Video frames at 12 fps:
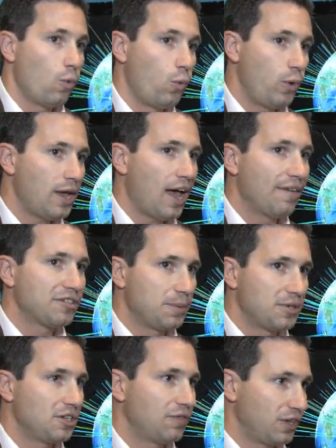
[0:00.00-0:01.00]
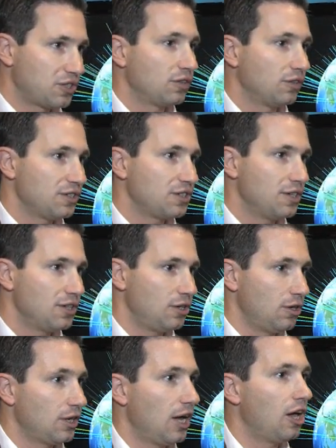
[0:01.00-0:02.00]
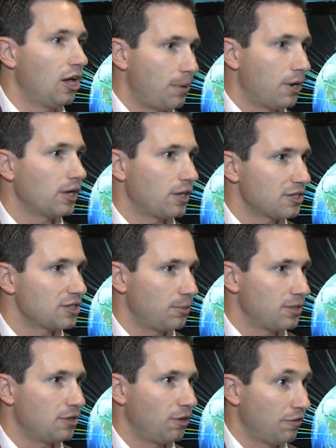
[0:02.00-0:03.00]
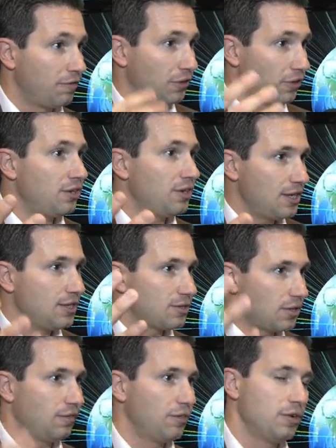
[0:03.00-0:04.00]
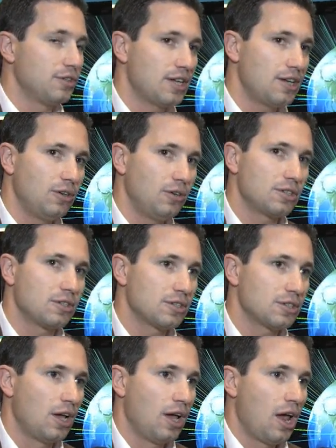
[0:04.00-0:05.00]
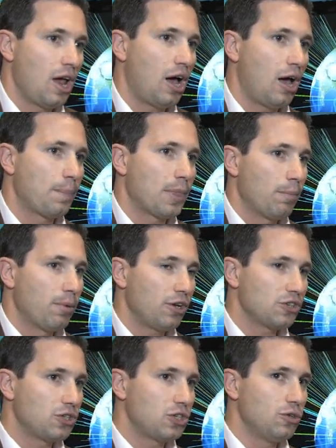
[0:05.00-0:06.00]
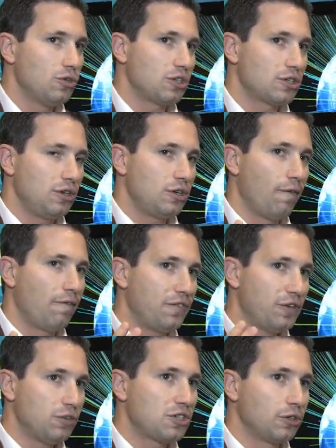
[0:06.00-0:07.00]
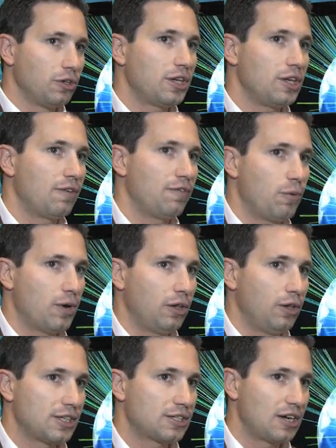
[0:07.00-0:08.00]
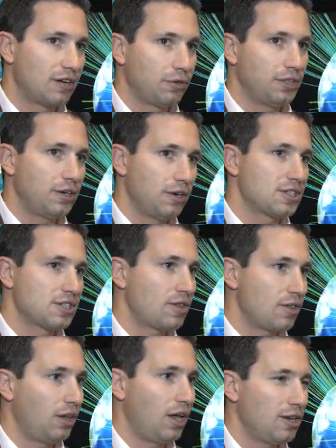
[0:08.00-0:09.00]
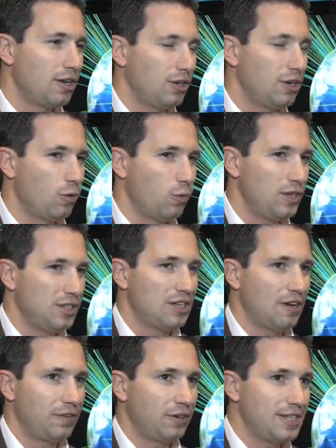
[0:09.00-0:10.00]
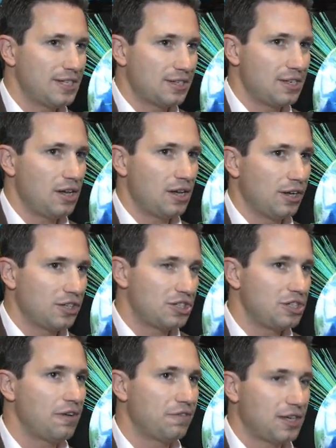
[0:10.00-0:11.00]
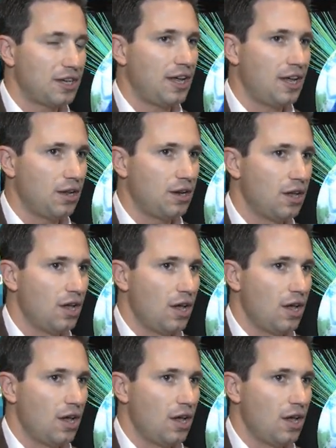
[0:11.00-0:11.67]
we have specific services, to help our customers, fulfill the needs of those end users. But also too, just future-looking. If you want to look several years down the line, we definitely see a shift in,